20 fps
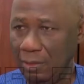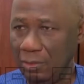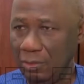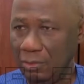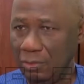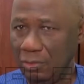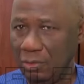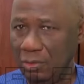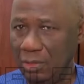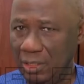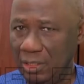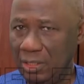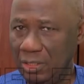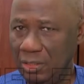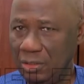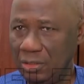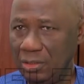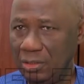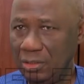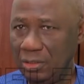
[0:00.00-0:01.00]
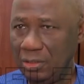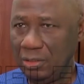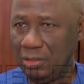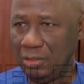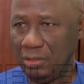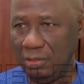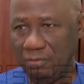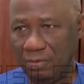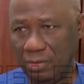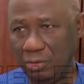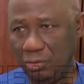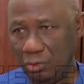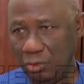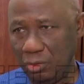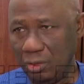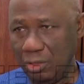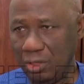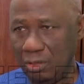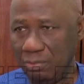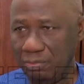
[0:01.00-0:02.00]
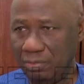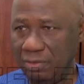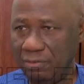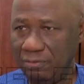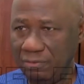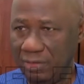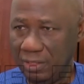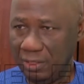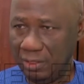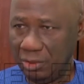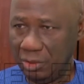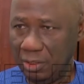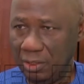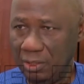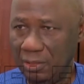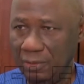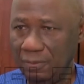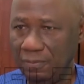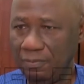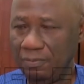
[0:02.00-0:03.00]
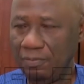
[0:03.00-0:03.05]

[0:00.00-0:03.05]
So Linkage is a very strong company financially,